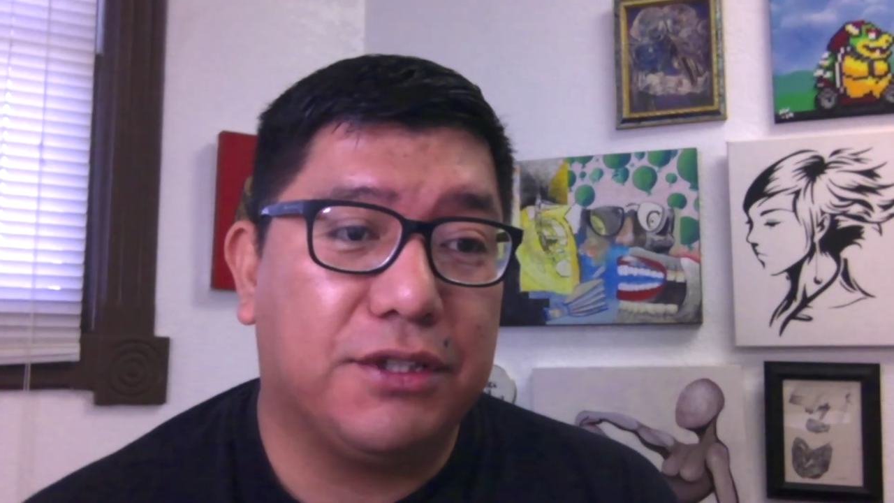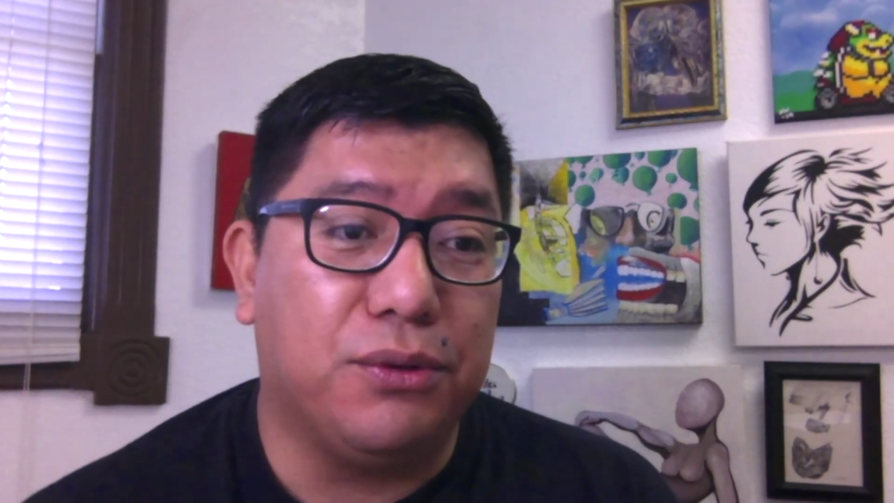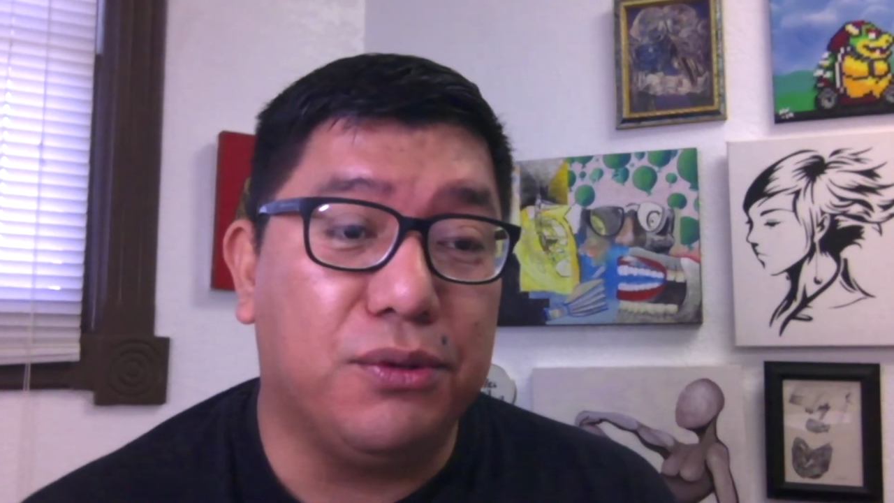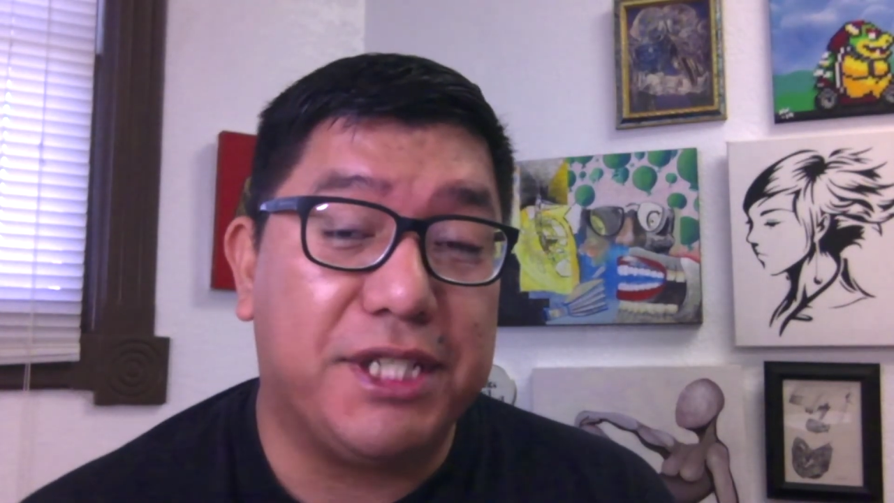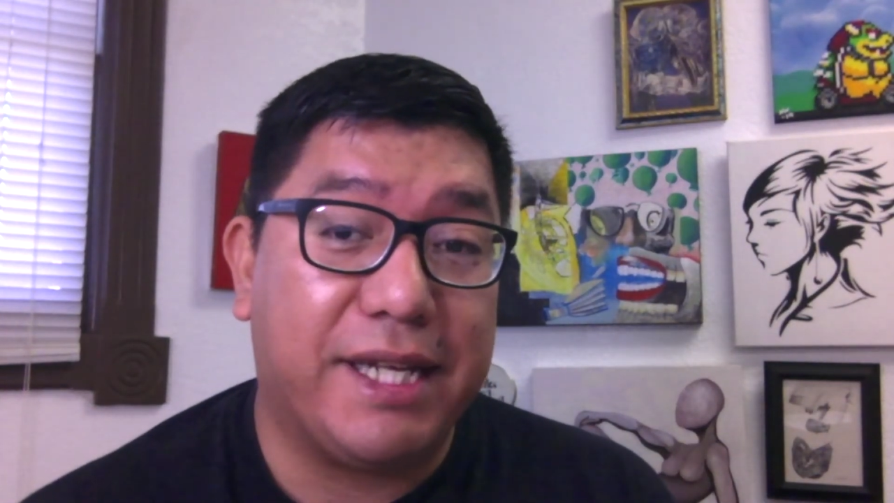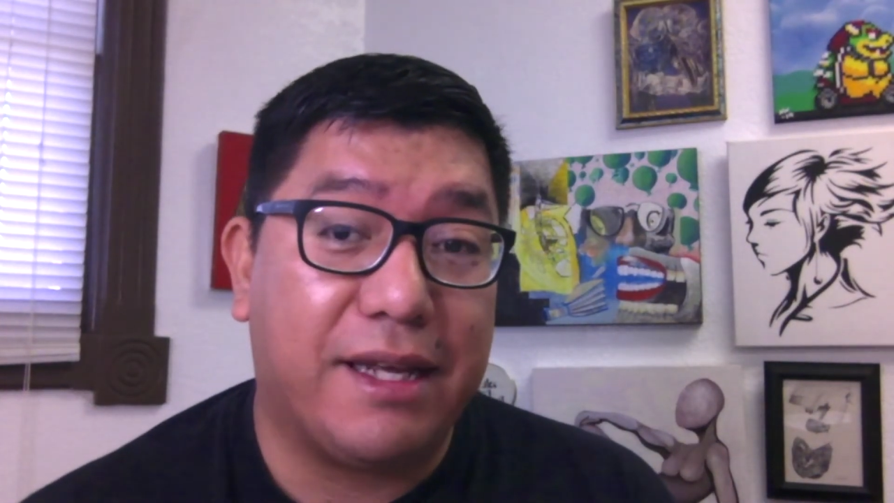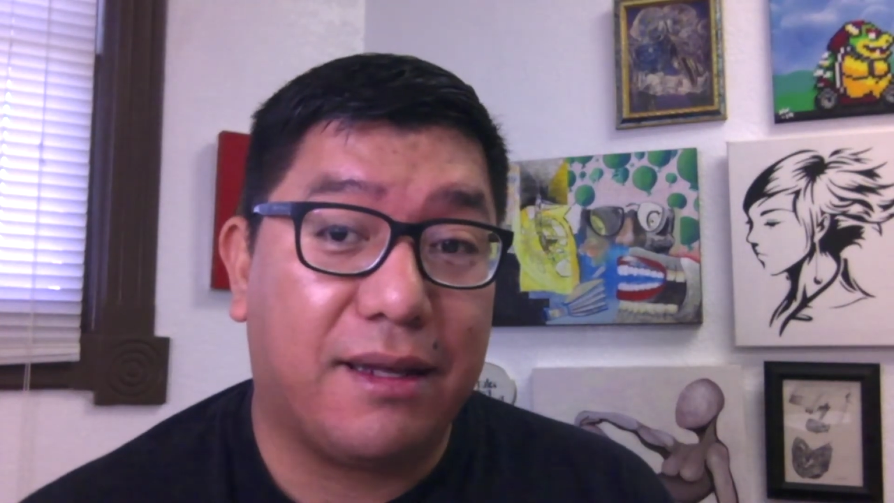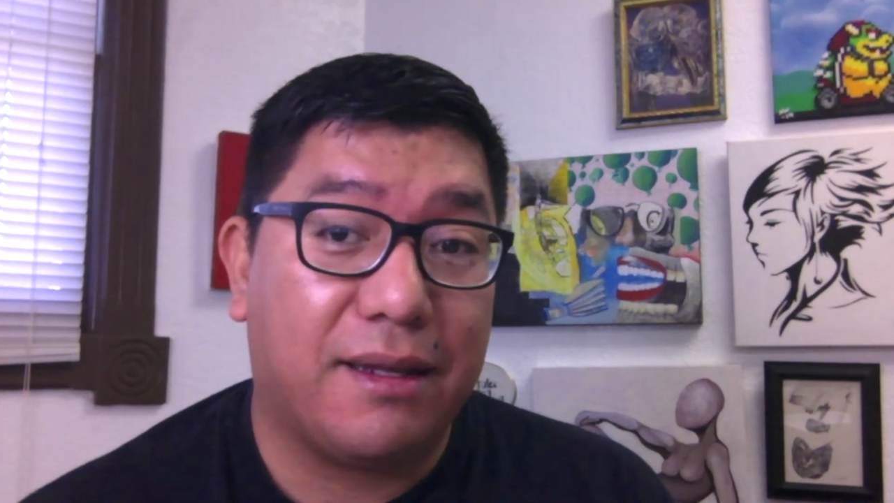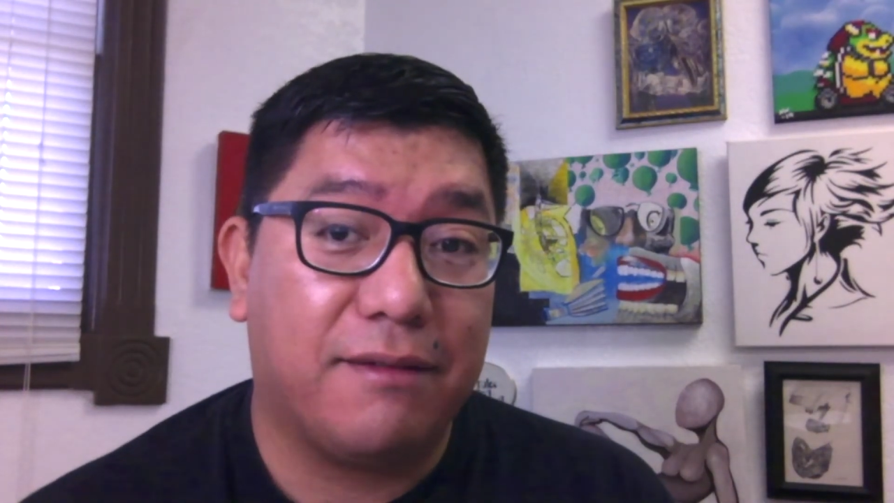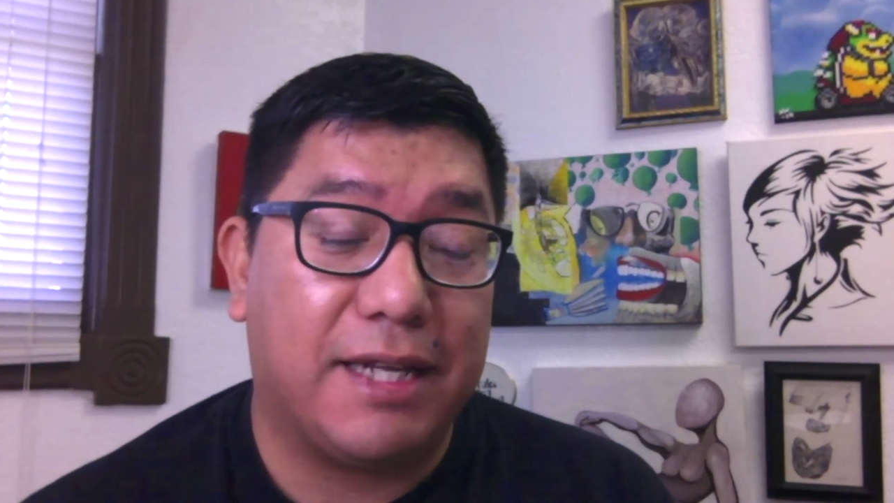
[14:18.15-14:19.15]

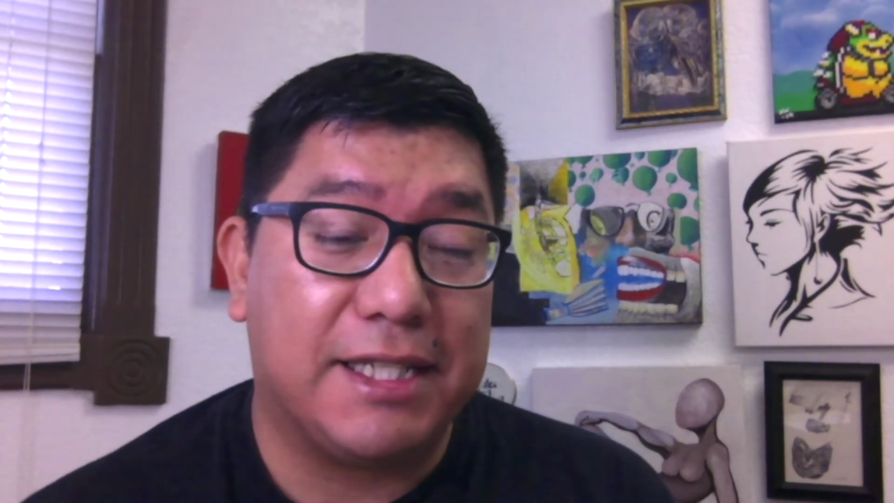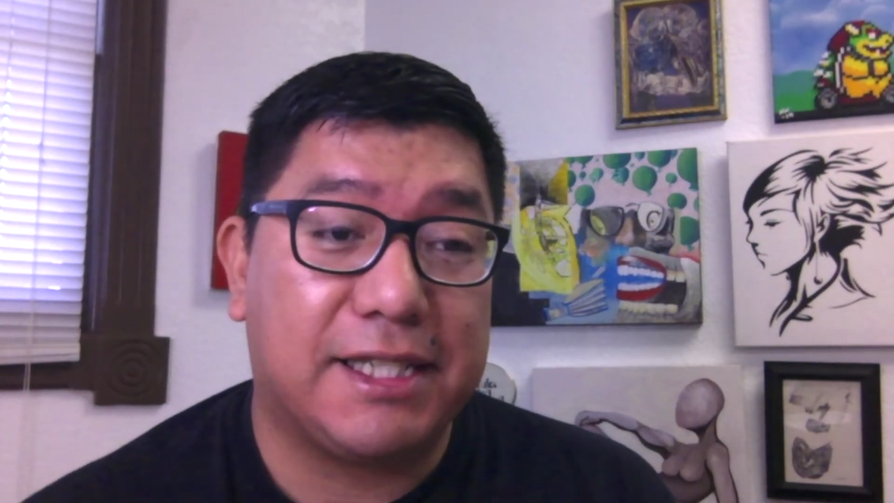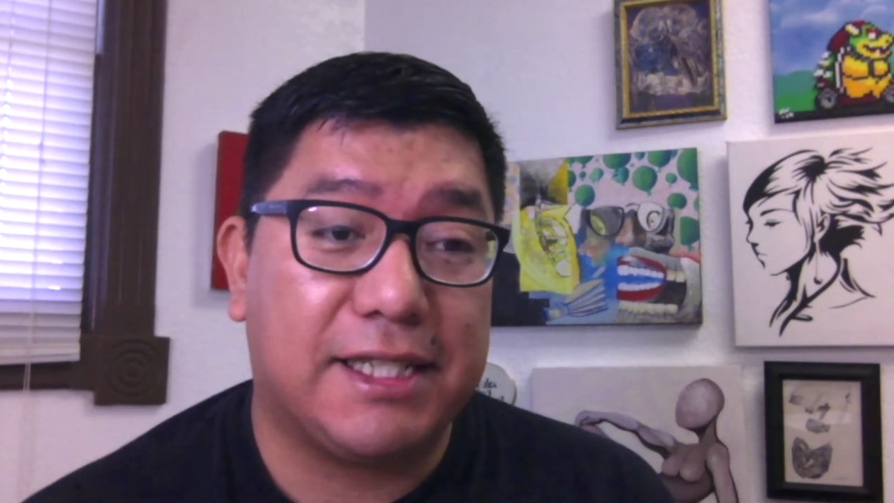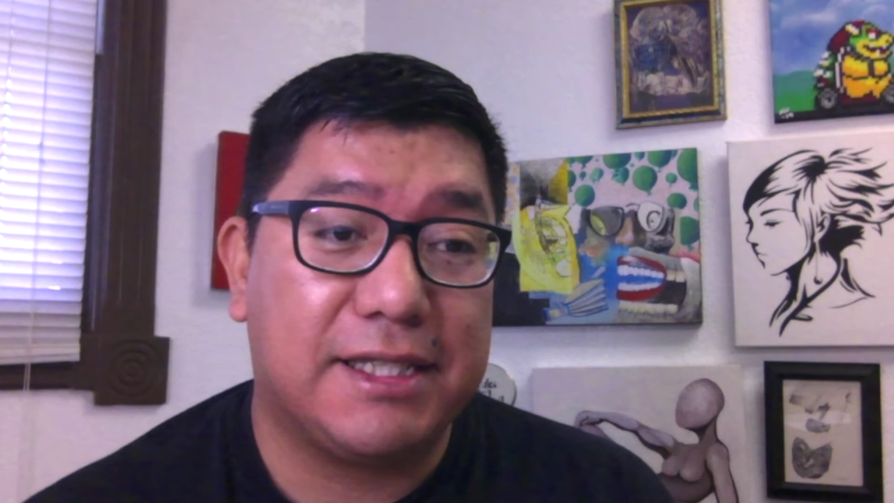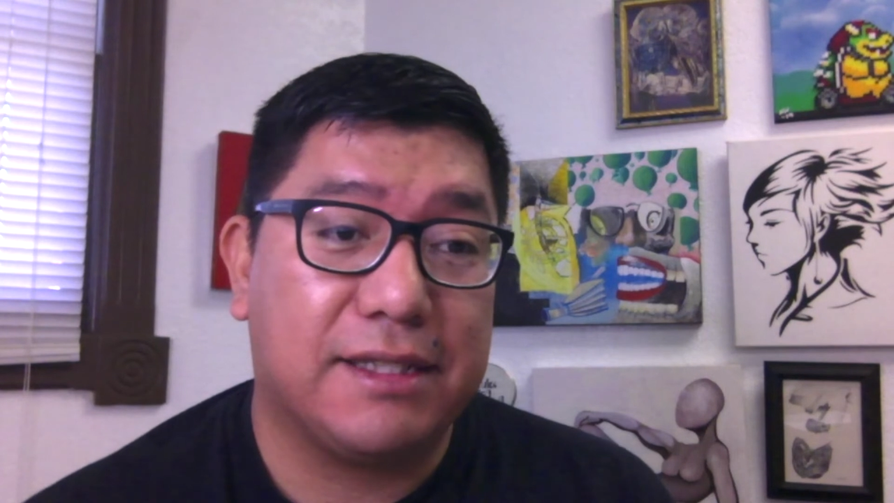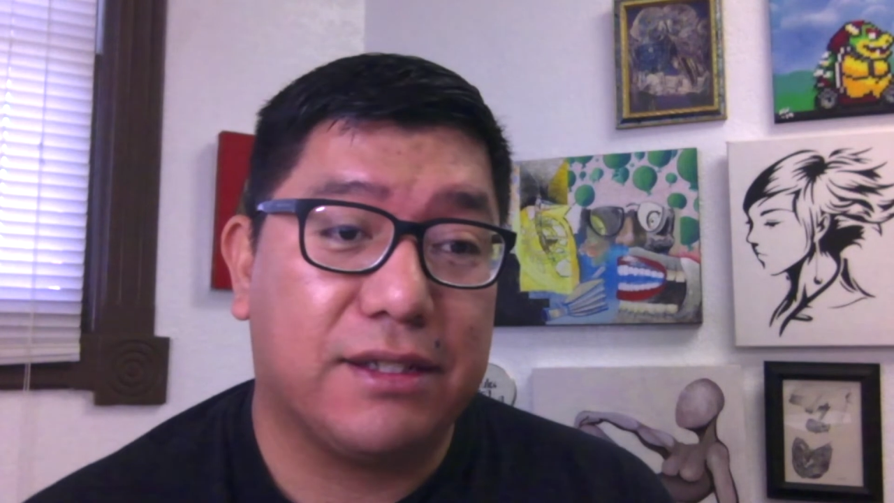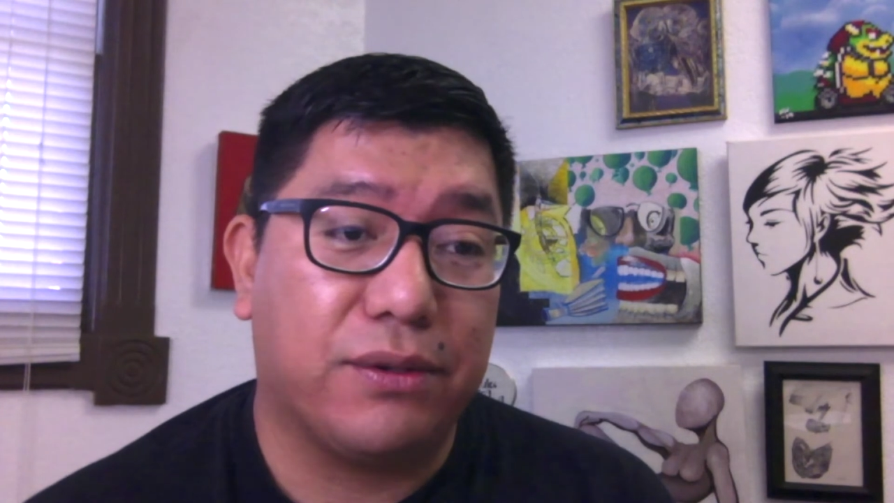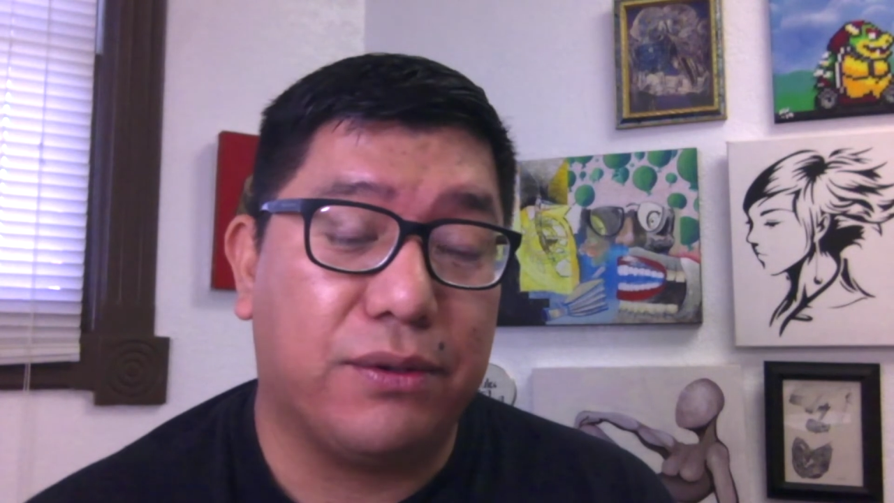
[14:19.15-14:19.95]
Lucia Vasquez,